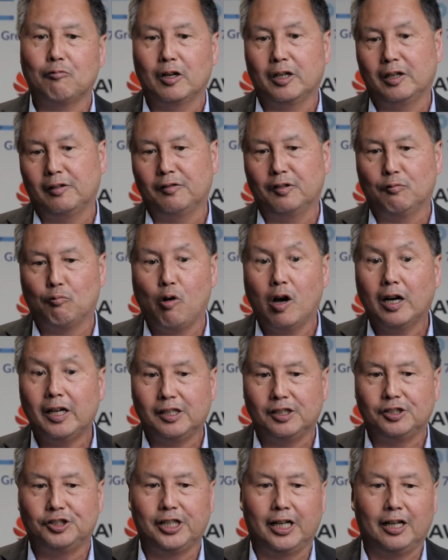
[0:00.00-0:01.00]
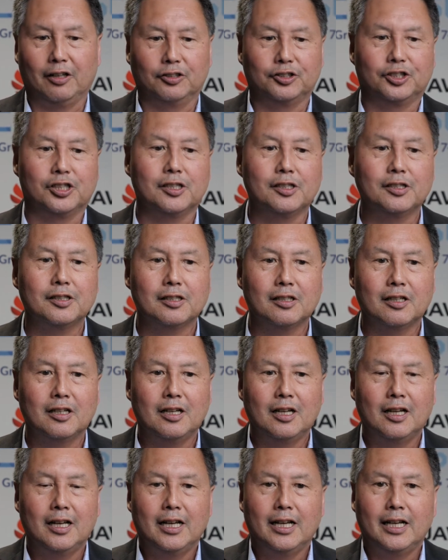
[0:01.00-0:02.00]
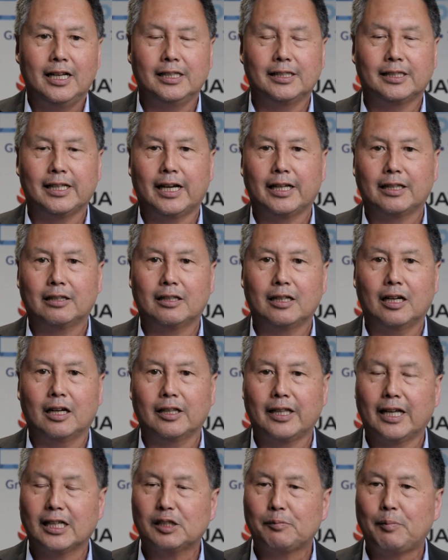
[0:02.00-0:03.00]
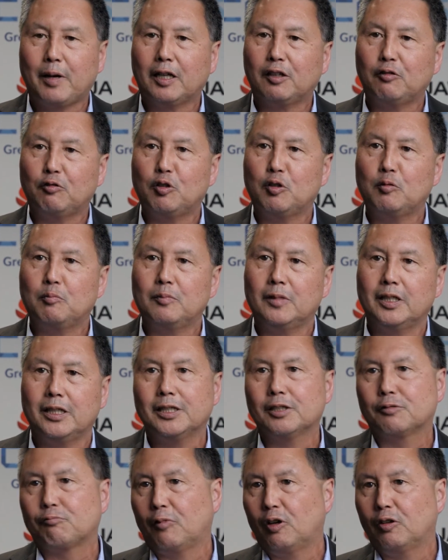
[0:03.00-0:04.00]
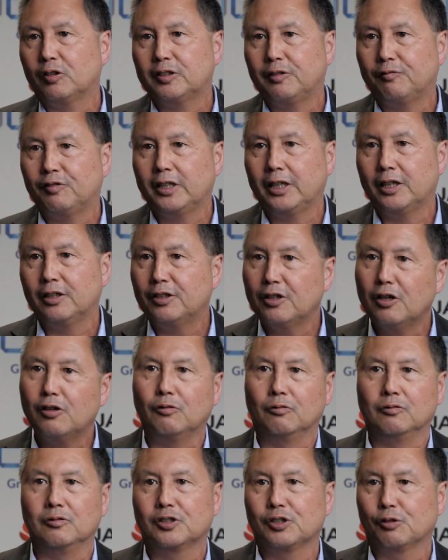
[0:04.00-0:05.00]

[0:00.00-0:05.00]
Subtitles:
One of the challenges is that that spectrum is relatively unknown.